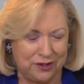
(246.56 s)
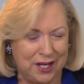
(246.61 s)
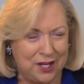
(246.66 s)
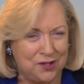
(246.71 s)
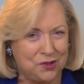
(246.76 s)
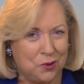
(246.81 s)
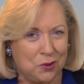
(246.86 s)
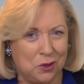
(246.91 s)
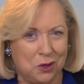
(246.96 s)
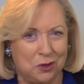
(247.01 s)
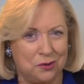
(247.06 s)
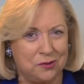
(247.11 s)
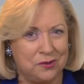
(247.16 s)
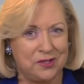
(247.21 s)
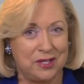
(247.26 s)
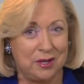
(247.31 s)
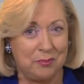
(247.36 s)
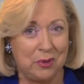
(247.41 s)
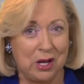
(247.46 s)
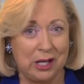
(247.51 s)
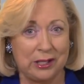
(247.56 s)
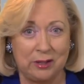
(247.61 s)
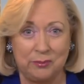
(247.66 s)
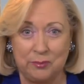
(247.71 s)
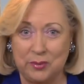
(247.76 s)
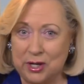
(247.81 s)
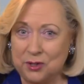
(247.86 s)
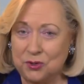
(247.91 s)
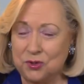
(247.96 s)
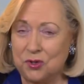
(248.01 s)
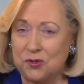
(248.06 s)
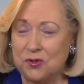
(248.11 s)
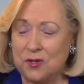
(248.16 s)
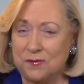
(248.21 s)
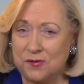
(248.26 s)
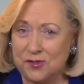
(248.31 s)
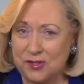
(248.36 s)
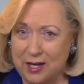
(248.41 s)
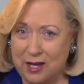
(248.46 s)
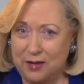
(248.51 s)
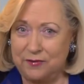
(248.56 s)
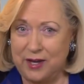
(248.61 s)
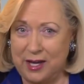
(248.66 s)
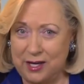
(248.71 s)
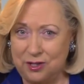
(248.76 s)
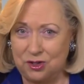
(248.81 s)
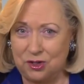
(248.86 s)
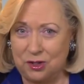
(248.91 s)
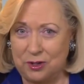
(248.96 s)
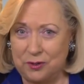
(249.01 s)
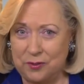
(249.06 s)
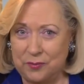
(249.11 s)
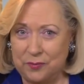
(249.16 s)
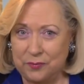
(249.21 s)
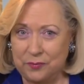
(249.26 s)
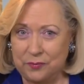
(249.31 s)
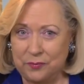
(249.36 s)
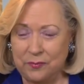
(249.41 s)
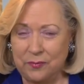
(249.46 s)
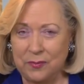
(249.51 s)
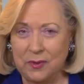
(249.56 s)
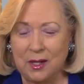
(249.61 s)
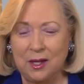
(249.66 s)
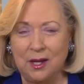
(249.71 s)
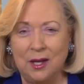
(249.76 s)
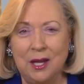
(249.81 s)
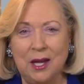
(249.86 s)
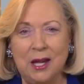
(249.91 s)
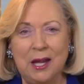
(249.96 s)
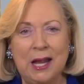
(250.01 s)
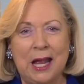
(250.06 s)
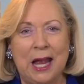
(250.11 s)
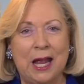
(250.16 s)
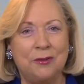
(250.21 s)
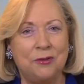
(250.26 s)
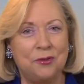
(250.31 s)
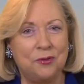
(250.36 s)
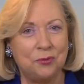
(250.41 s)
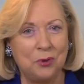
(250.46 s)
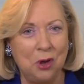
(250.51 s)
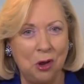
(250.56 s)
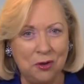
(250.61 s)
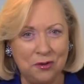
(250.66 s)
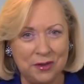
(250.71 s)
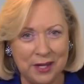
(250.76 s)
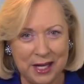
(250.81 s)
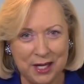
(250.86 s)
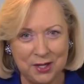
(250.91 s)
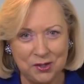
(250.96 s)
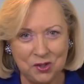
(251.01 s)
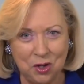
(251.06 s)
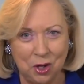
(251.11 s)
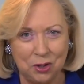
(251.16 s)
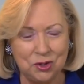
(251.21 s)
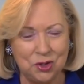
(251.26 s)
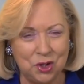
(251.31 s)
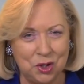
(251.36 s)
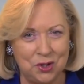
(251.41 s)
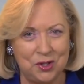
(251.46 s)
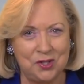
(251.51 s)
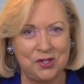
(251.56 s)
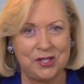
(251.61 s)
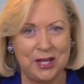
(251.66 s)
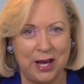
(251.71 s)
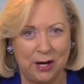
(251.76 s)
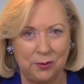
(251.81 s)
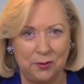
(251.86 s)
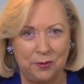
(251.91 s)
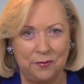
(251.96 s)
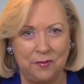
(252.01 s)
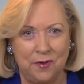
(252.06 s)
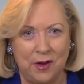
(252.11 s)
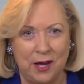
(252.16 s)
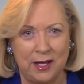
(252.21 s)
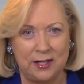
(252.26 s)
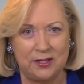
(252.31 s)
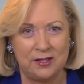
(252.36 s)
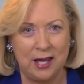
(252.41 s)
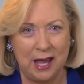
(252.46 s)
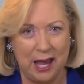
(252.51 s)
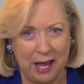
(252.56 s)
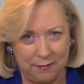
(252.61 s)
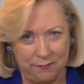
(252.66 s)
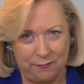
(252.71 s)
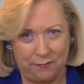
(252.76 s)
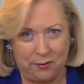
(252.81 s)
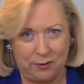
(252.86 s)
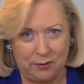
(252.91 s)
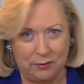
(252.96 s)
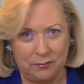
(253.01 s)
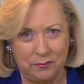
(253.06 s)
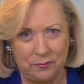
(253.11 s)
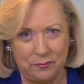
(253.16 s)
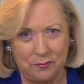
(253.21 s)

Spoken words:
These are all symbolic pictures of salvation. "And throw these onto the sacrifice heifer.